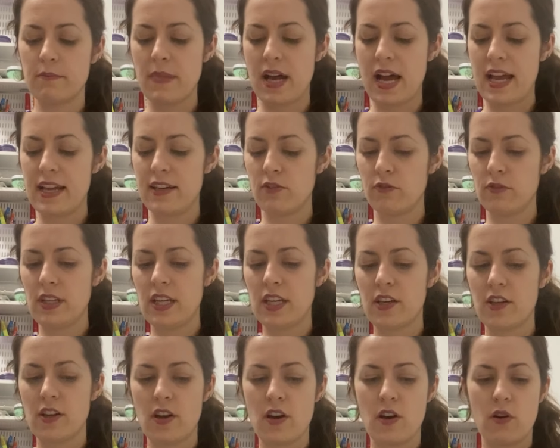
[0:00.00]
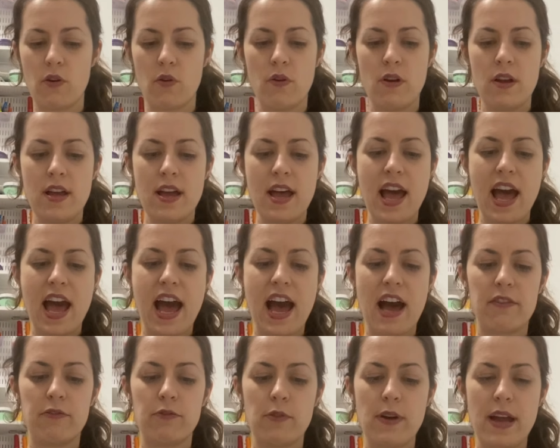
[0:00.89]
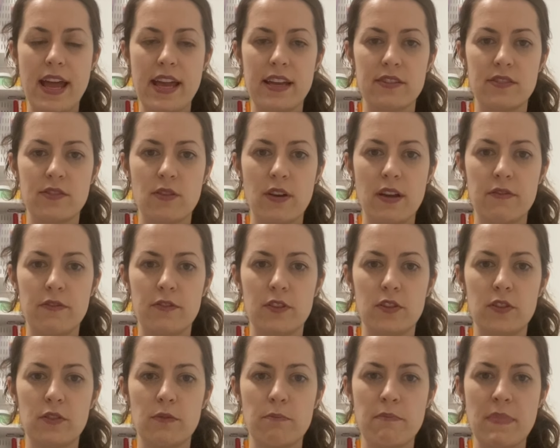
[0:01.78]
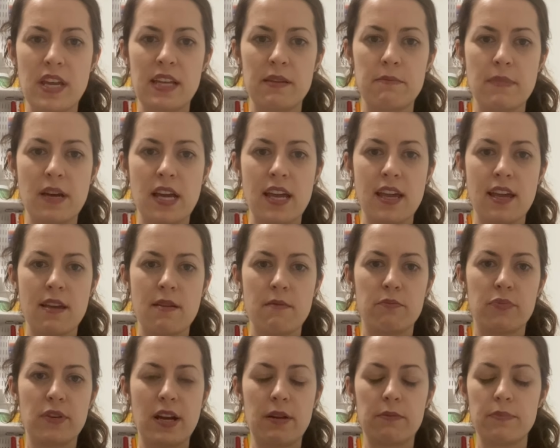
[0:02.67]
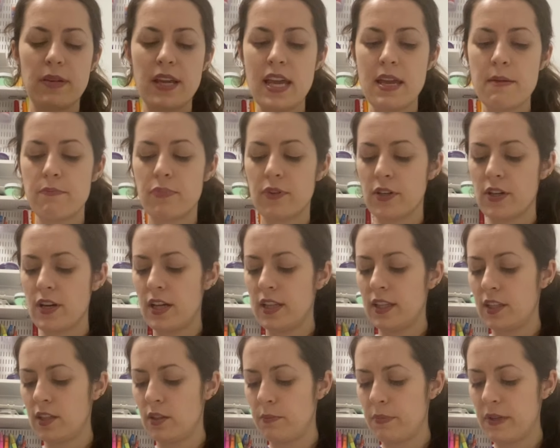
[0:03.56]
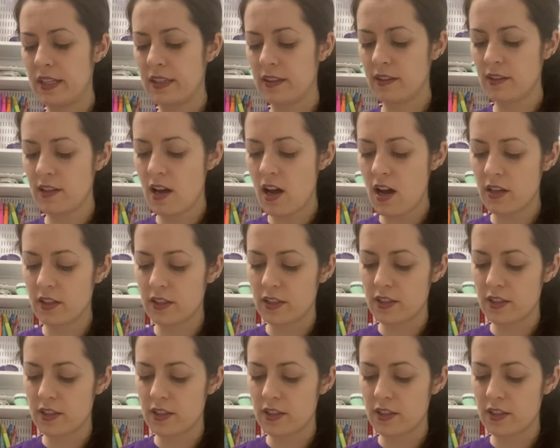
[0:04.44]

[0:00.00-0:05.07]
Mine only go halfway. So I've made my brown paper a little bit longer